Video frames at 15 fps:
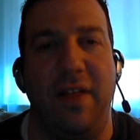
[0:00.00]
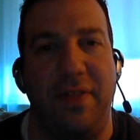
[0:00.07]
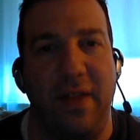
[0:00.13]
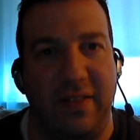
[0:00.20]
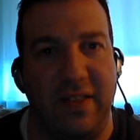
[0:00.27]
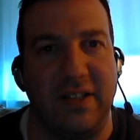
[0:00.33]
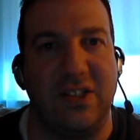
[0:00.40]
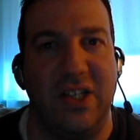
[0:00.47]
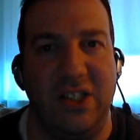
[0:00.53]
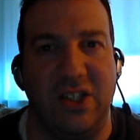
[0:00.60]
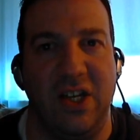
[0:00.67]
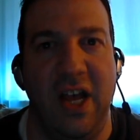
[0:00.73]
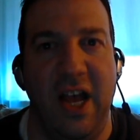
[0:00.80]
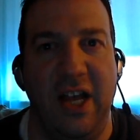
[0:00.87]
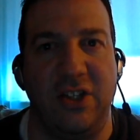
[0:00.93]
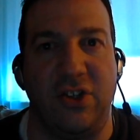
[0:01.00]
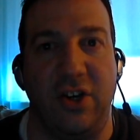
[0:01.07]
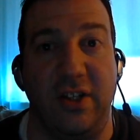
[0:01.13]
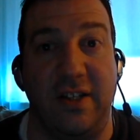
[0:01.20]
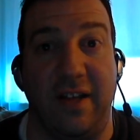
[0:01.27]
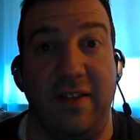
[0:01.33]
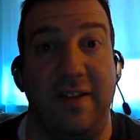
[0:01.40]
and I think this season is
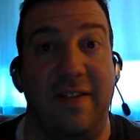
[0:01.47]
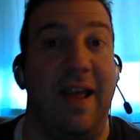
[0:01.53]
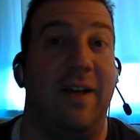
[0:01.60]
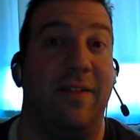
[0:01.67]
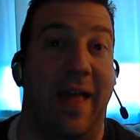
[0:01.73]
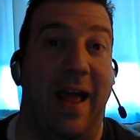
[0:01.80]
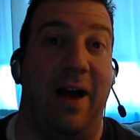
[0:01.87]
going to tell the tale.